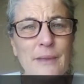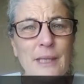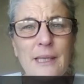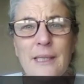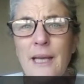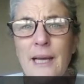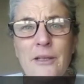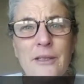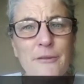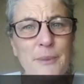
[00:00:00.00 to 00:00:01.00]
It
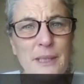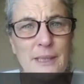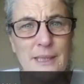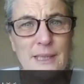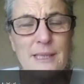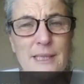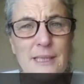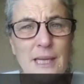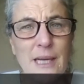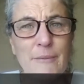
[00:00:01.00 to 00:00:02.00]
cannot have been an easy
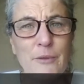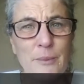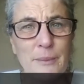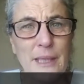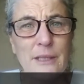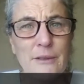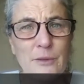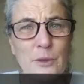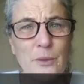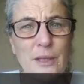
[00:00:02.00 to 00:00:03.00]
time for many
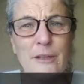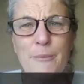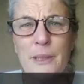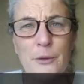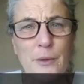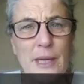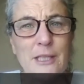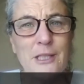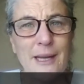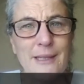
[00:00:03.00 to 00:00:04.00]
of you. There have been
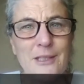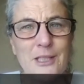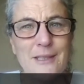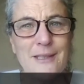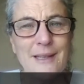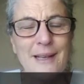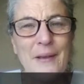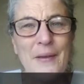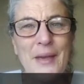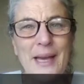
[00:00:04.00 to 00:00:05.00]
great challenges,
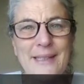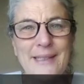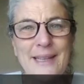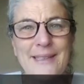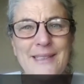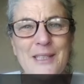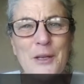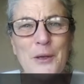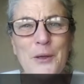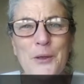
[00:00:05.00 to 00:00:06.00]
and yet
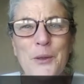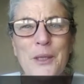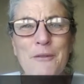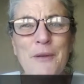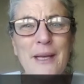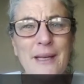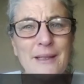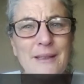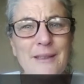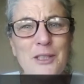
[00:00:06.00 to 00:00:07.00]
you have
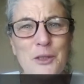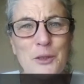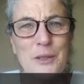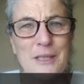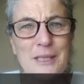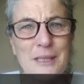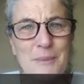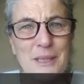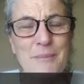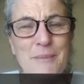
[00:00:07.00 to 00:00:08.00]
held to this
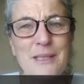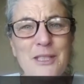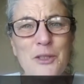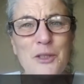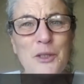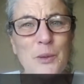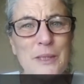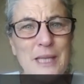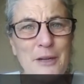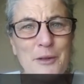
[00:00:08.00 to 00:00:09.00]
commitment to your
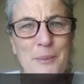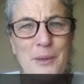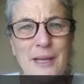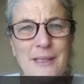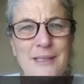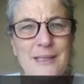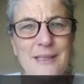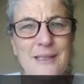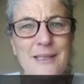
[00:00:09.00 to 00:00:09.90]
sacred practices